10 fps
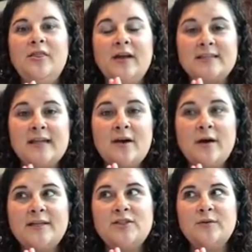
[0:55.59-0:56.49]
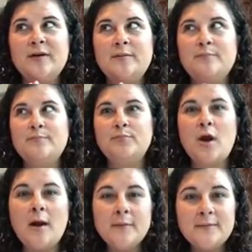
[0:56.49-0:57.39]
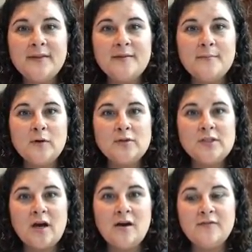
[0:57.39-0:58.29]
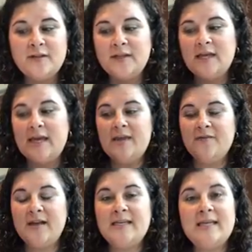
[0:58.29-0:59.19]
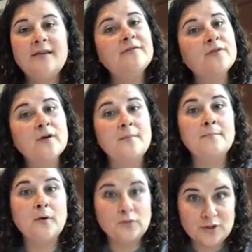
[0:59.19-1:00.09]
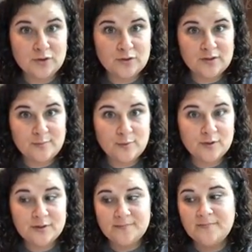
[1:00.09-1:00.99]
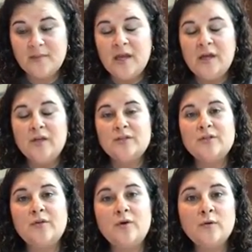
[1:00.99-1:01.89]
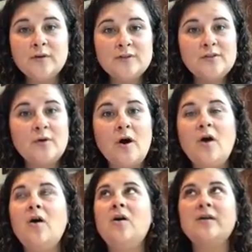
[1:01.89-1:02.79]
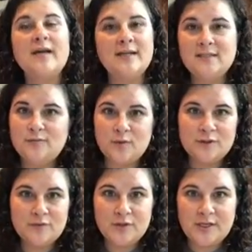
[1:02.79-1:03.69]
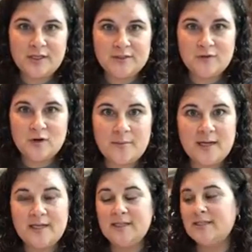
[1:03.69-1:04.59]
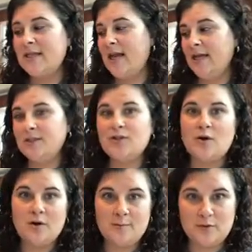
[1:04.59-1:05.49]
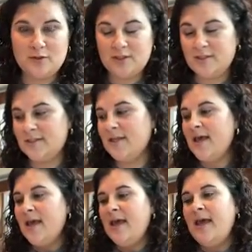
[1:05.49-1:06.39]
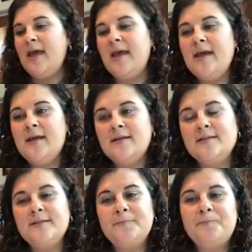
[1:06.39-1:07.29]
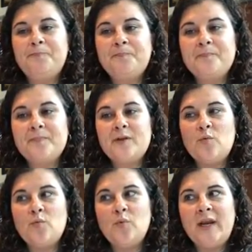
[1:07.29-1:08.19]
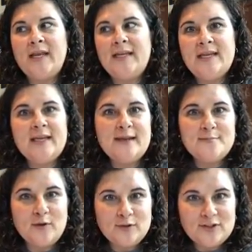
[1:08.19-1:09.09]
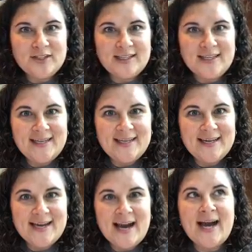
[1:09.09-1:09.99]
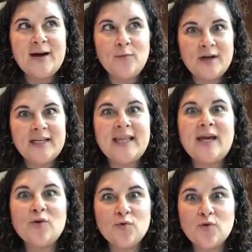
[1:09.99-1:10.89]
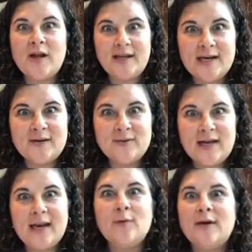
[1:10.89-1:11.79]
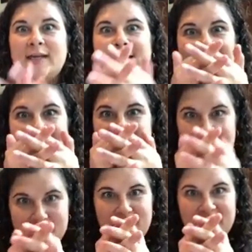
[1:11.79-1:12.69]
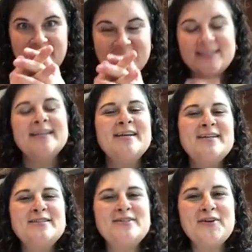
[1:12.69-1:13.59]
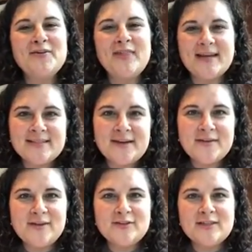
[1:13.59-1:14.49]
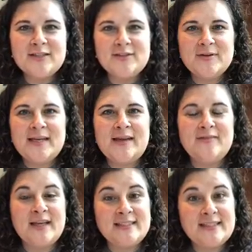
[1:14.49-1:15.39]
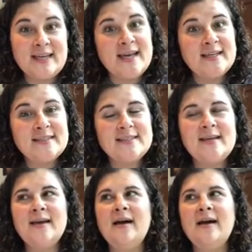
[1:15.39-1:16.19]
That's how I do it probably the most often if I need it for emotional support. So the oils do all kinds of wonderful things bodies and our emotions. And when I need it emotionally, I want it like right now, and I want it like in my face. So that's how I usually do it if that's the case.